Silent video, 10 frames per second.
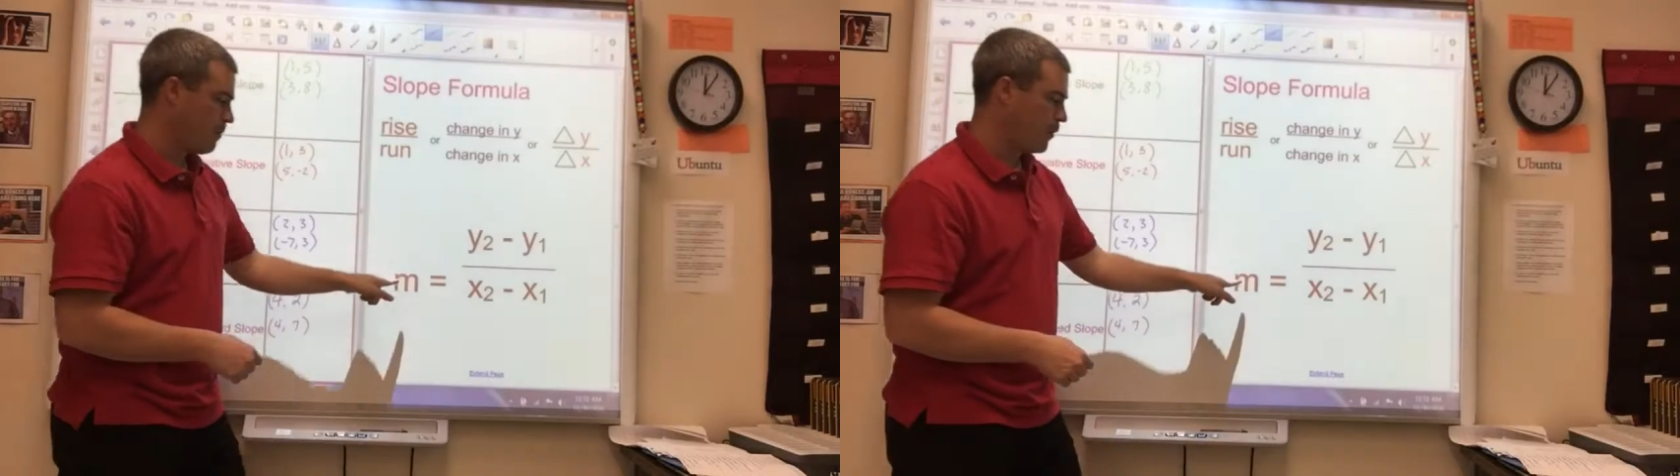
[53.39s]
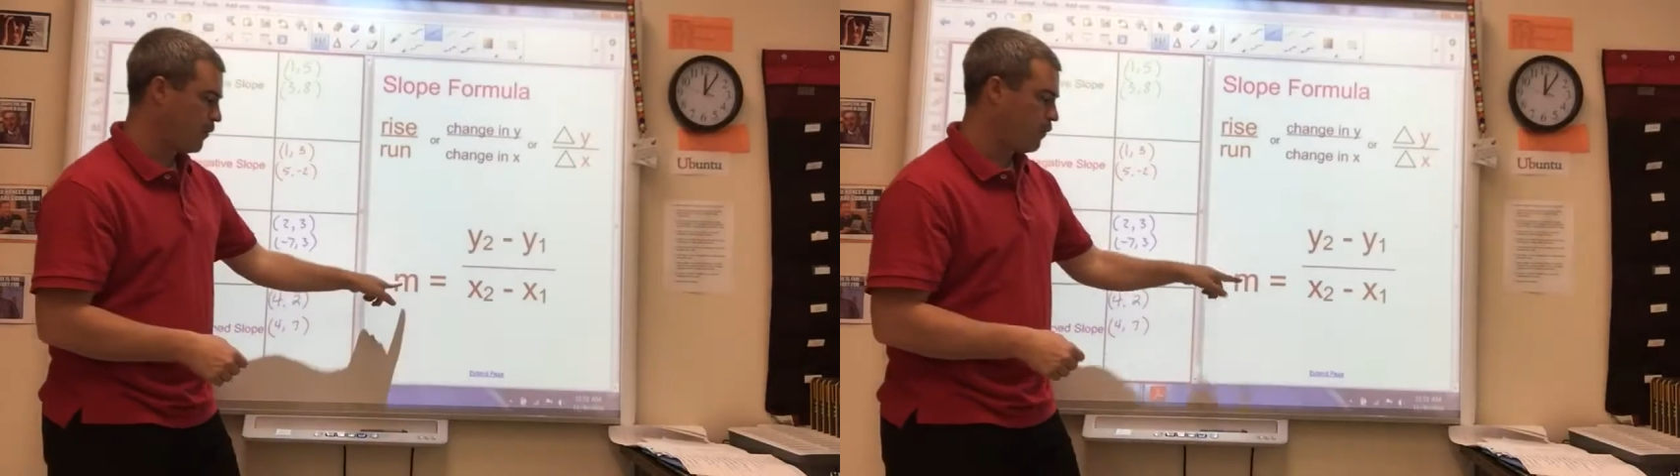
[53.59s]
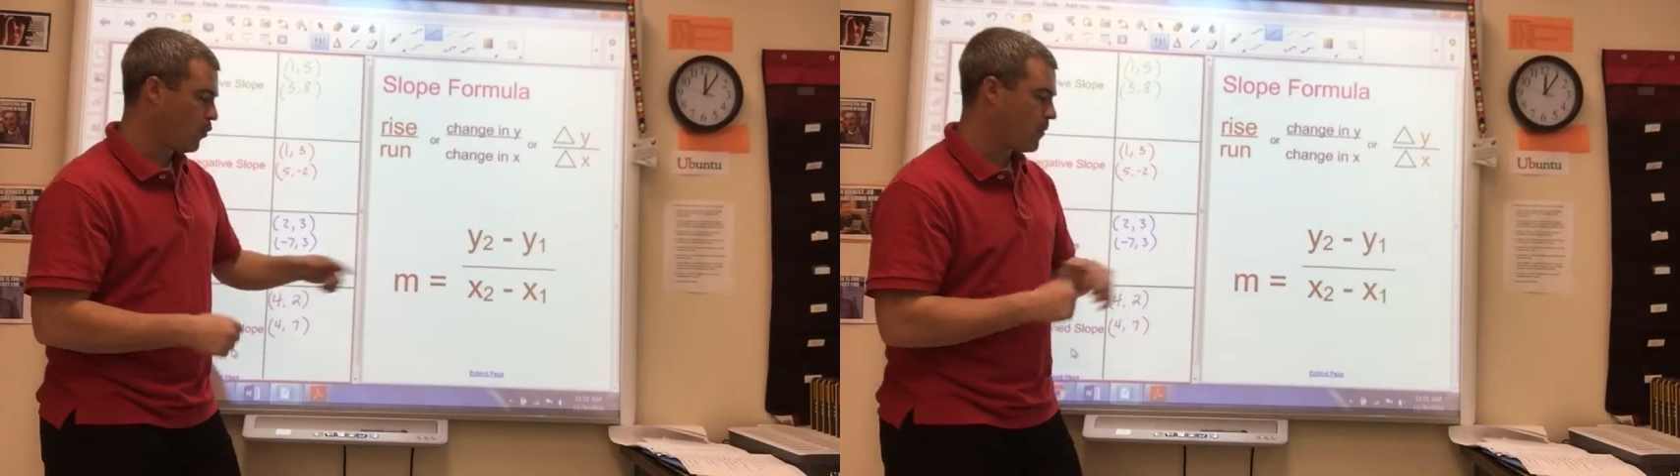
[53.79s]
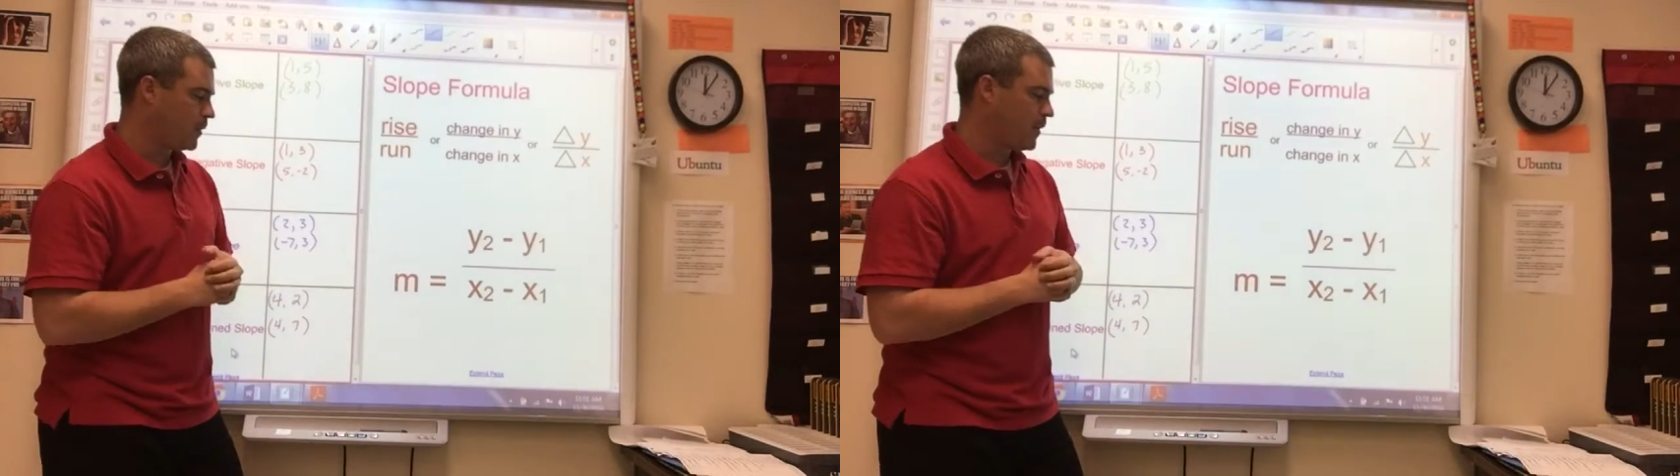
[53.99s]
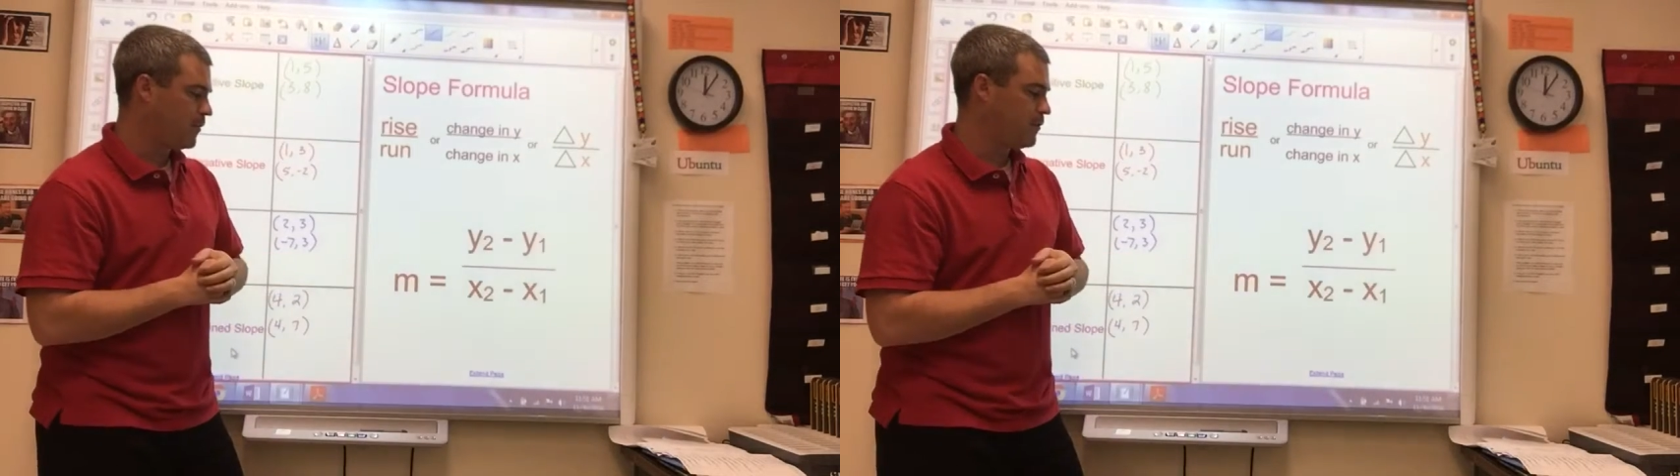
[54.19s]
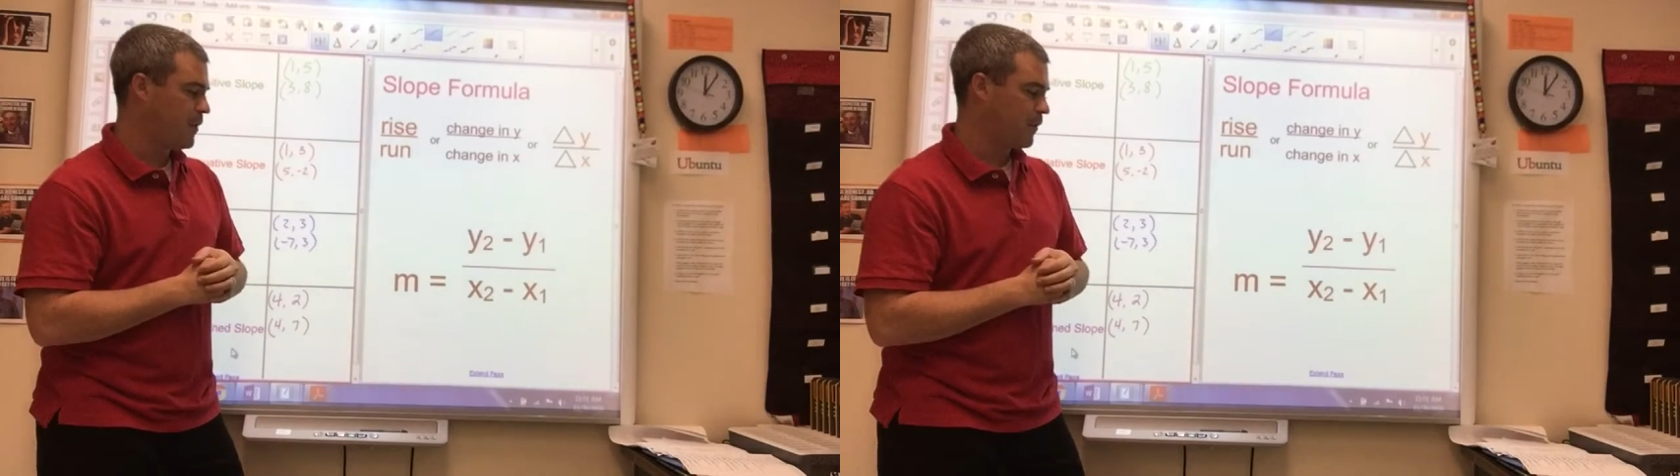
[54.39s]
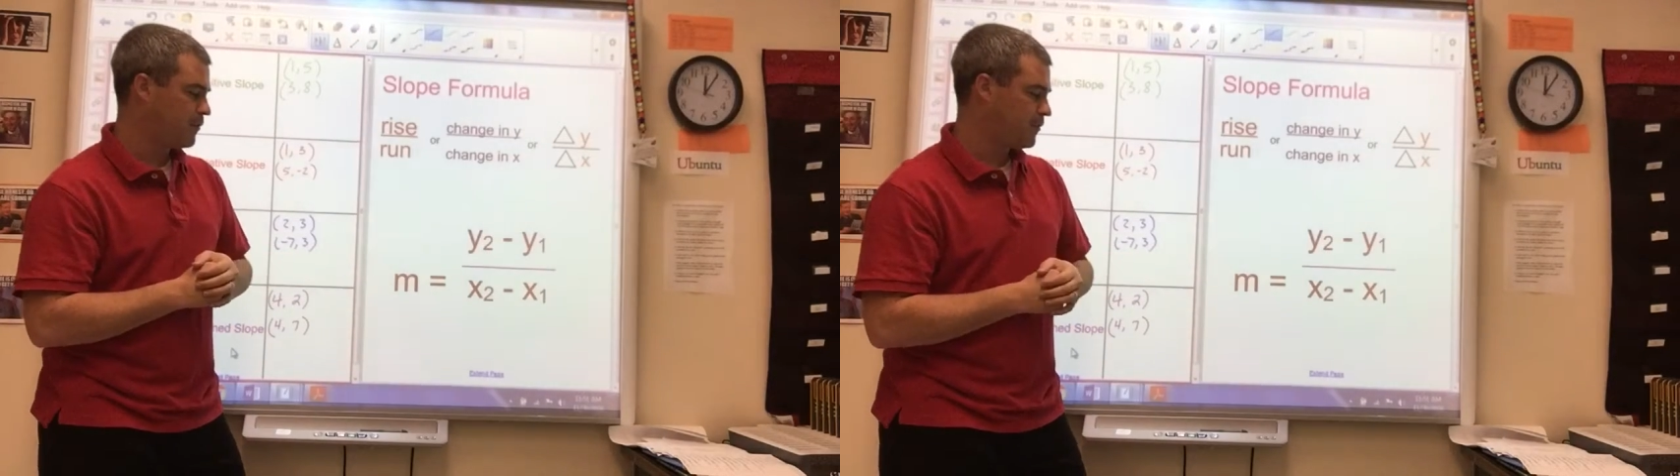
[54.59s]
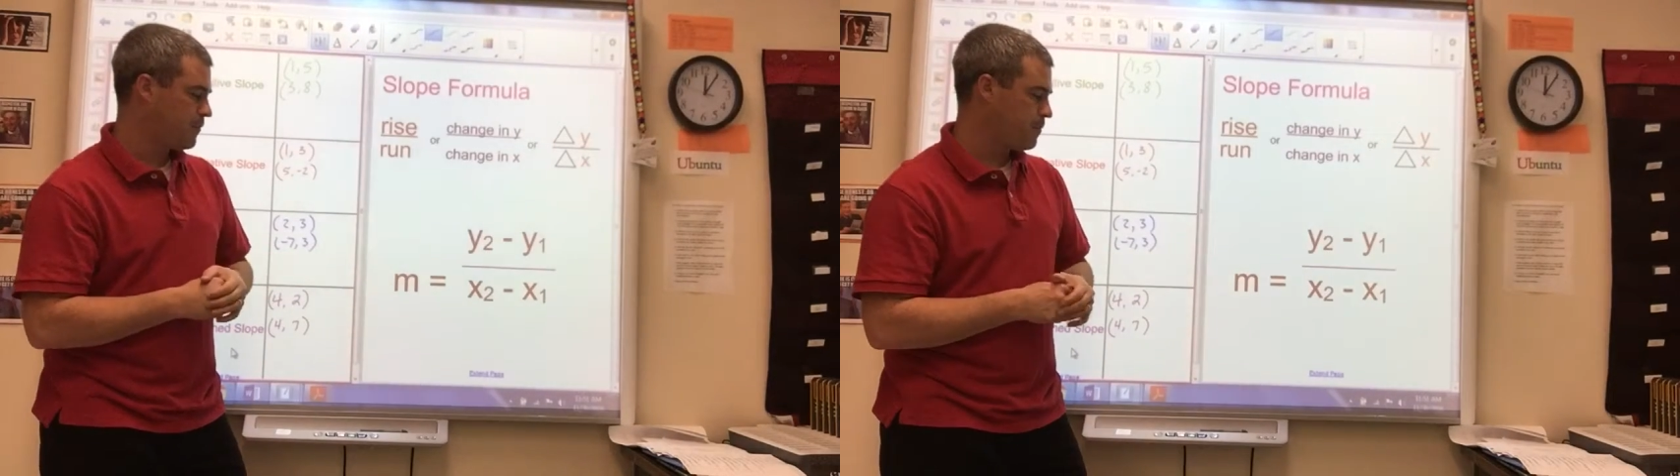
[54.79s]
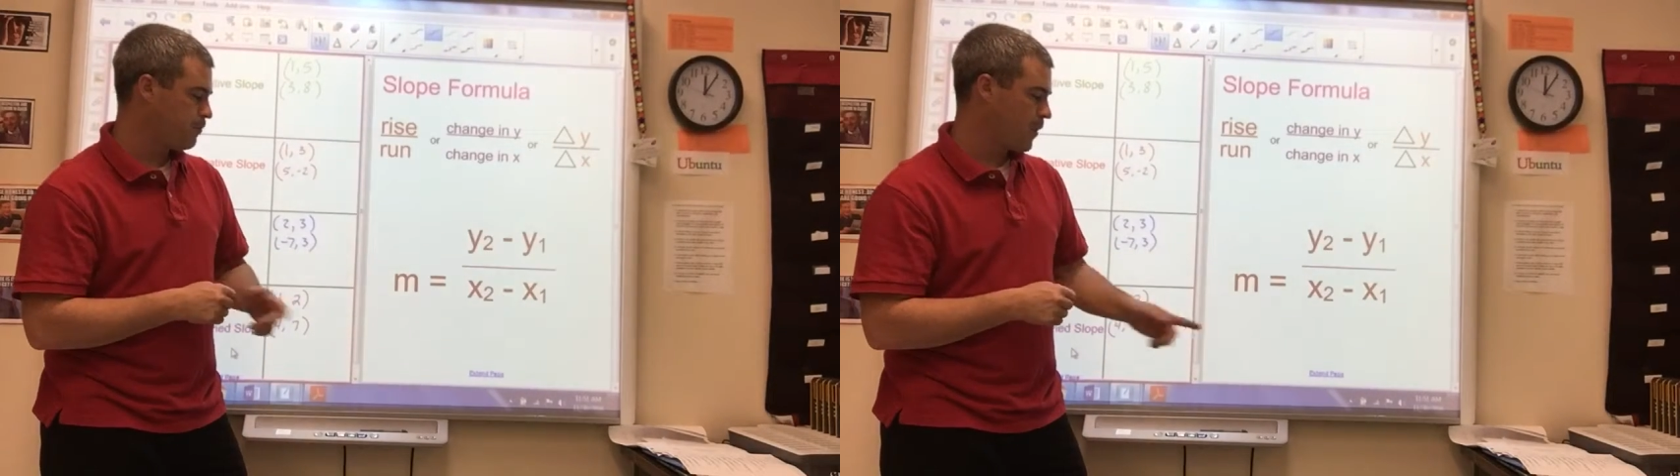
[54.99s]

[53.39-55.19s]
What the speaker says: but the formula is this.